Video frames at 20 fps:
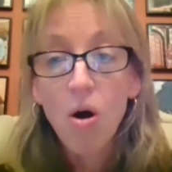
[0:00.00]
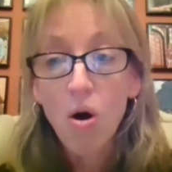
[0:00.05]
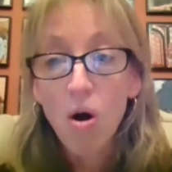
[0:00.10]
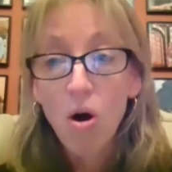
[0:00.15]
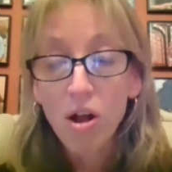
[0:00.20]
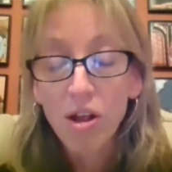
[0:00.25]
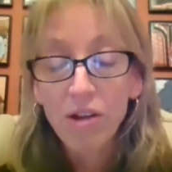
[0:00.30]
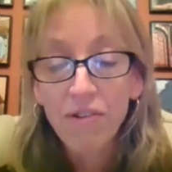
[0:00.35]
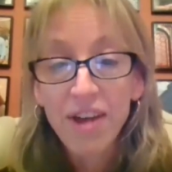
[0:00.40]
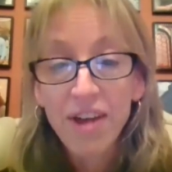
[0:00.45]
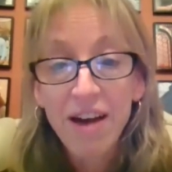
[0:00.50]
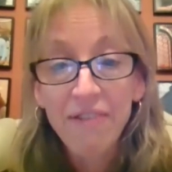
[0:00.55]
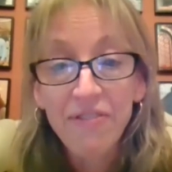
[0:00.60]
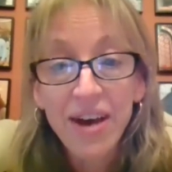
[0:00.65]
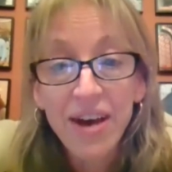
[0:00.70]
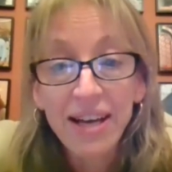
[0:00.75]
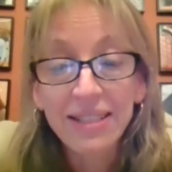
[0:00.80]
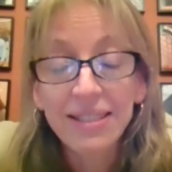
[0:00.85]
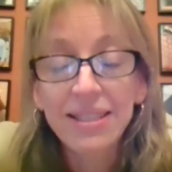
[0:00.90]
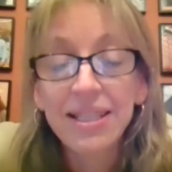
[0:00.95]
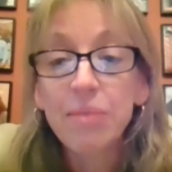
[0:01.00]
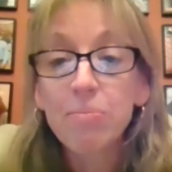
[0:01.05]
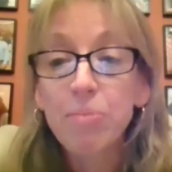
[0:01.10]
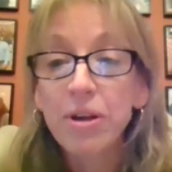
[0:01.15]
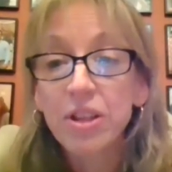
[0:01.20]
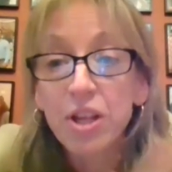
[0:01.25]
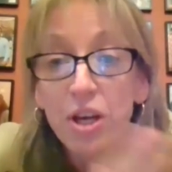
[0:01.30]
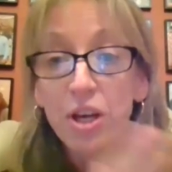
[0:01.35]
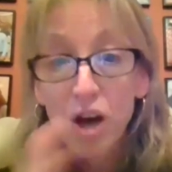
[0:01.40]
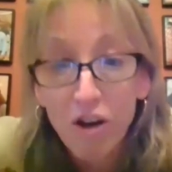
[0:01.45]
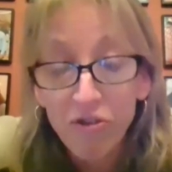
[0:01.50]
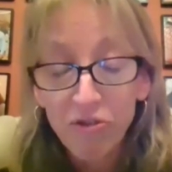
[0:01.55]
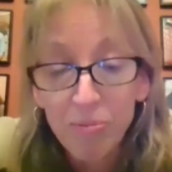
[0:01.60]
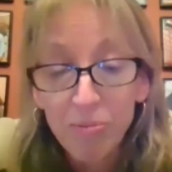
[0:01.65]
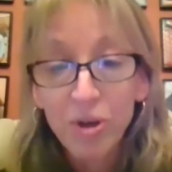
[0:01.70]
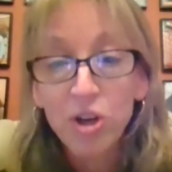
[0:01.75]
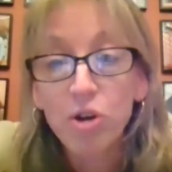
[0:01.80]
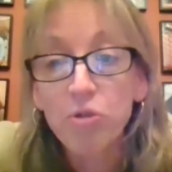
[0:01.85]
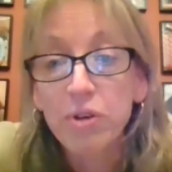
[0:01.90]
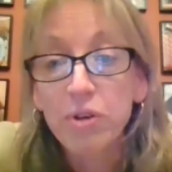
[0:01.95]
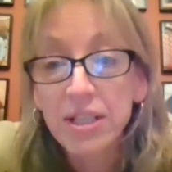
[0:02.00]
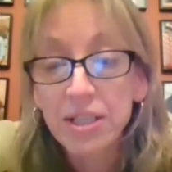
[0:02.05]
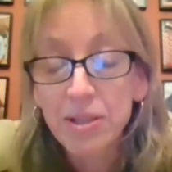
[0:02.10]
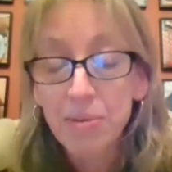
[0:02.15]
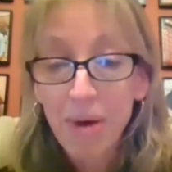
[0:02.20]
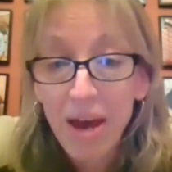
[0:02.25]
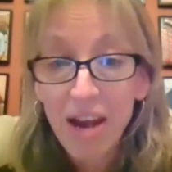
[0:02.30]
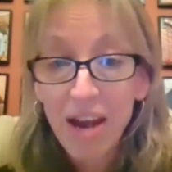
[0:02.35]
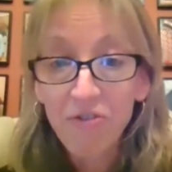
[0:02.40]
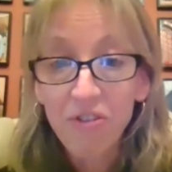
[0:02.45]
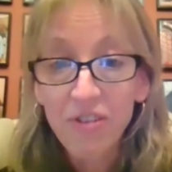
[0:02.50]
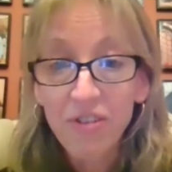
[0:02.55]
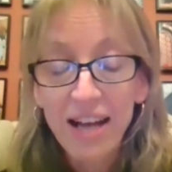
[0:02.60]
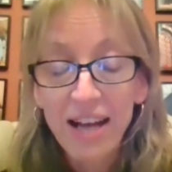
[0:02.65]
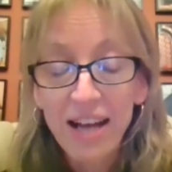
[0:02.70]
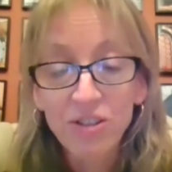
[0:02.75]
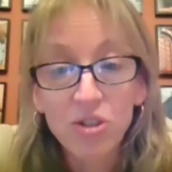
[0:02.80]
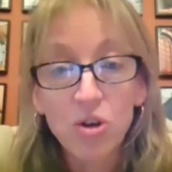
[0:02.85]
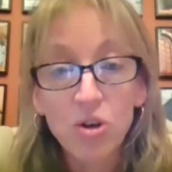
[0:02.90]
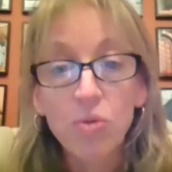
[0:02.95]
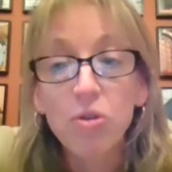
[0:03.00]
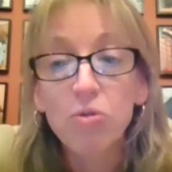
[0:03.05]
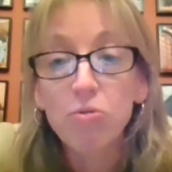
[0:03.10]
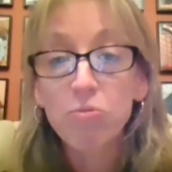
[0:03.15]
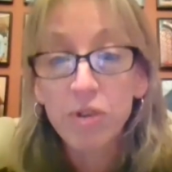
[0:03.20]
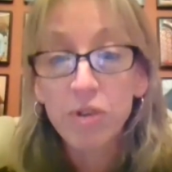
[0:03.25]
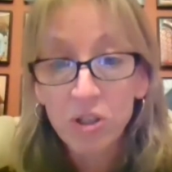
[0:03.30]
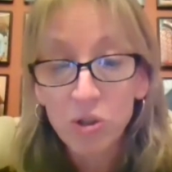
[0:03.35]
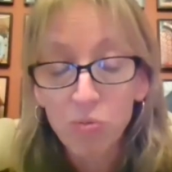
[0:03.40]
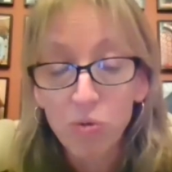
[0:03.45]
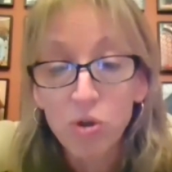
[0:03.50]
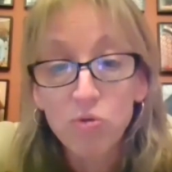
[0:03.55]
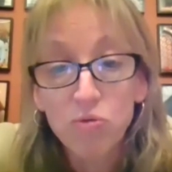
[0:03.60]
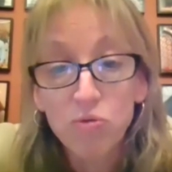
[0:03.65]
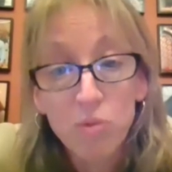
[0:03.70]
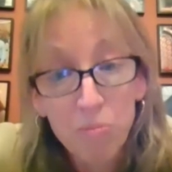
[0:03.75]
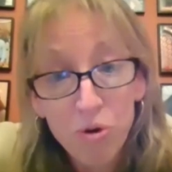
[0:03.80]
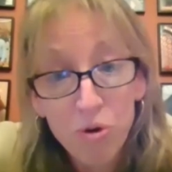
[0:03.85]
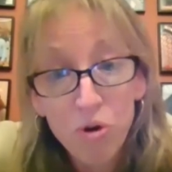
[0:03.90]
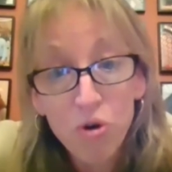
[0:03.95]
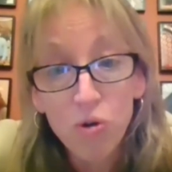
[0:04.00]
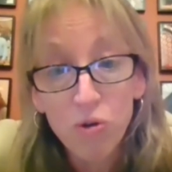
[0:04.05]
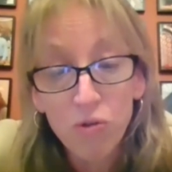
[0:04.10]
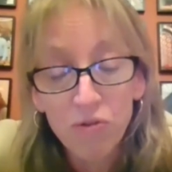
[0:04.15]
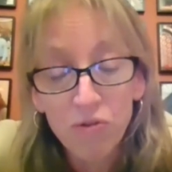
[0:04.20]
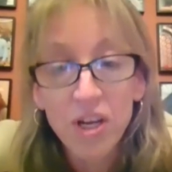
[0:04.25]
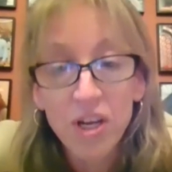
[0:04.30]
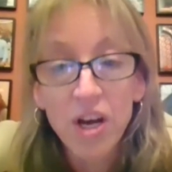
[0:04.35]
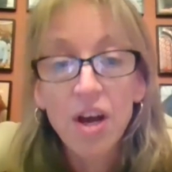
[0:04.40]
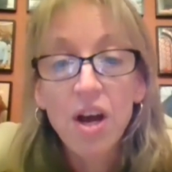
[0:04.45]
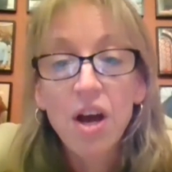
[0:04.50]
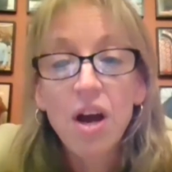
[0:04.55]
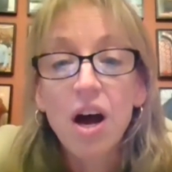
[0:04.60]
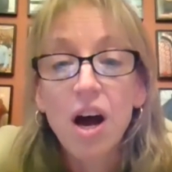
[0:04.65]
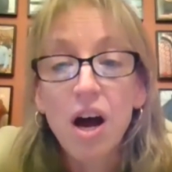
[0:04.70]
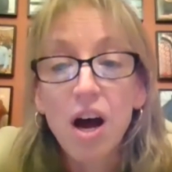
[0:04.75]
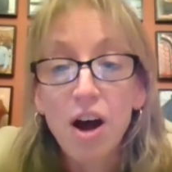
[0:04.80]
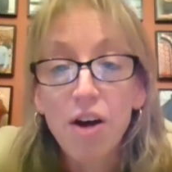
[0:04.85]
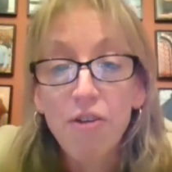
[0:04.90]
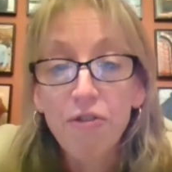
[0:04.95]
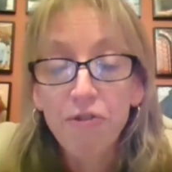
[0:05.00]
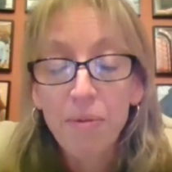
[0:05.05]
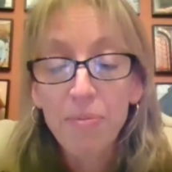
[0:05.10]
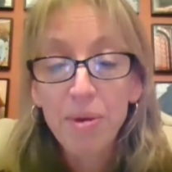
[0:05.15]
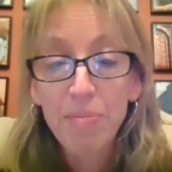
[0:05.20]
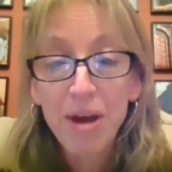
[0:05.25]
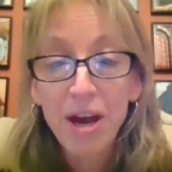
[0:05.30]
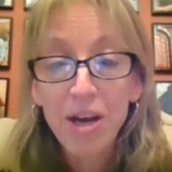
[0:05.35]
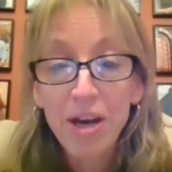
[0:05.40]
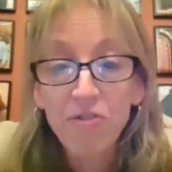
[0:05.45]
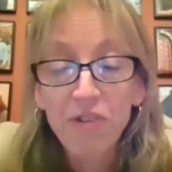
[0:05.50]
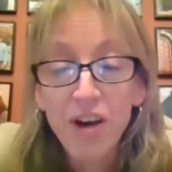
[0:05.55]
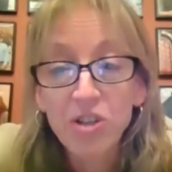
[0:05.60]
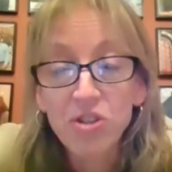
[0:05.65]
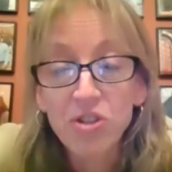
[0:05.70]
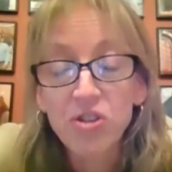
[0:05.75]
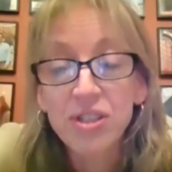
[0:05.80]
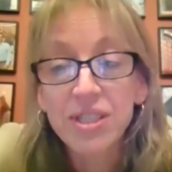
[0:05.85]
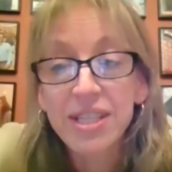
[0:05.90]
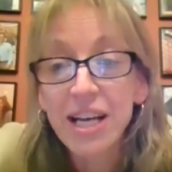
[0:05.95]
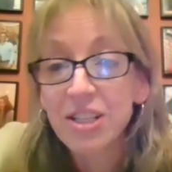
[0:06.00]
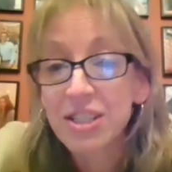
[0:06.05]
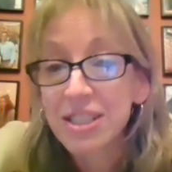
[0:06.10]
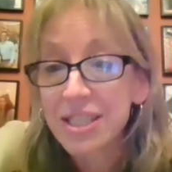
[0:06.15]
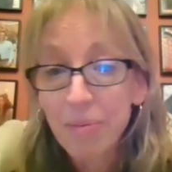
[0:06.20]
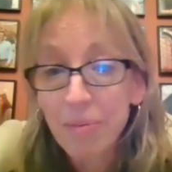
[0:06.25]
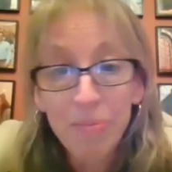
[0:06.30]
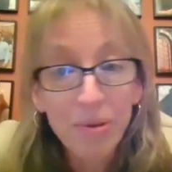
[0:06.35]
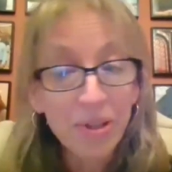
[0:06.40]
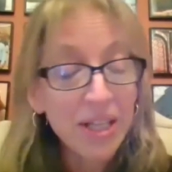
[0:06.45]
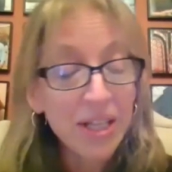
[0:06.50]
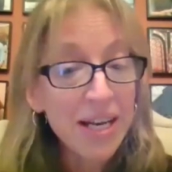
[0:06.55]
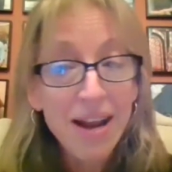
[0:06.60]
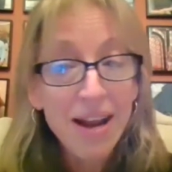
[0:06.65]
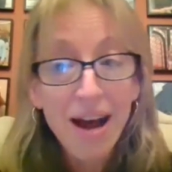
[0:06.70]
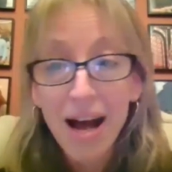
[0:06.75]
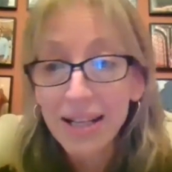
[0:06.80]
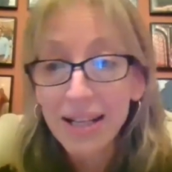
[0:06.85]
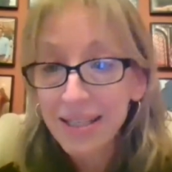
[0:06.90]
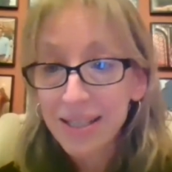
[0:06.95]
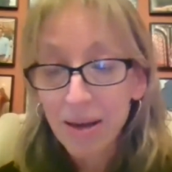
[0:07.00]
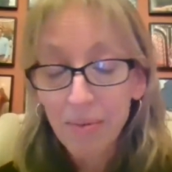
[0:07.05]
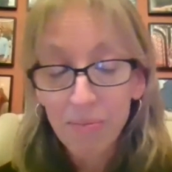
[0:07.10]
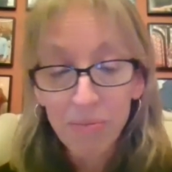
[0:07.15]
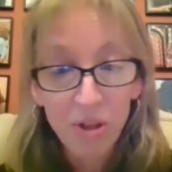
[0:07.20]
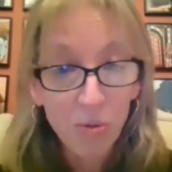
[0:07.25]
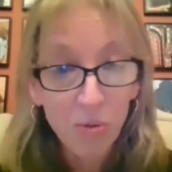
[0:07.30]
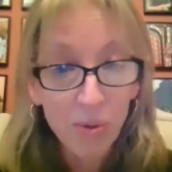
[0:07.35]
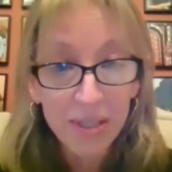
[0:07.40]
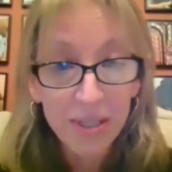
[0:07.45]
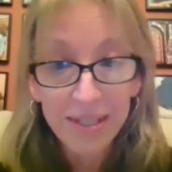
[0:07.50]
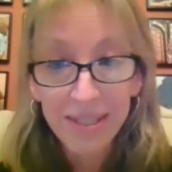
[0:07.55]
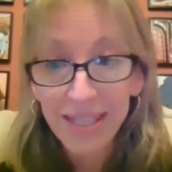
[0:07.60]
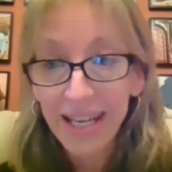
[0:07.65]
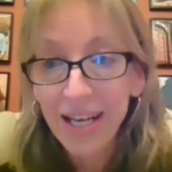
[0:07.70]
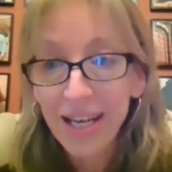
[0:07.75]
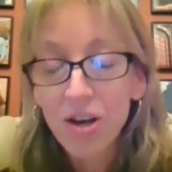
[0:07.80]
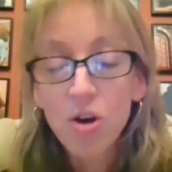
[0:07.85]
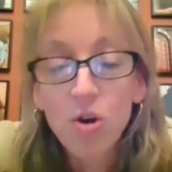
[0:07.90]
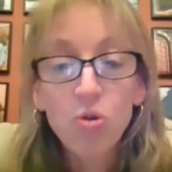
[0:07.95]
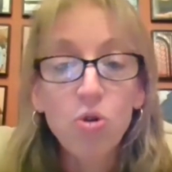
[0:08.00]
all of that vaccine, but the government agreed to pay for that. So the risk was removed from the manufacturers. That's typically not something we see.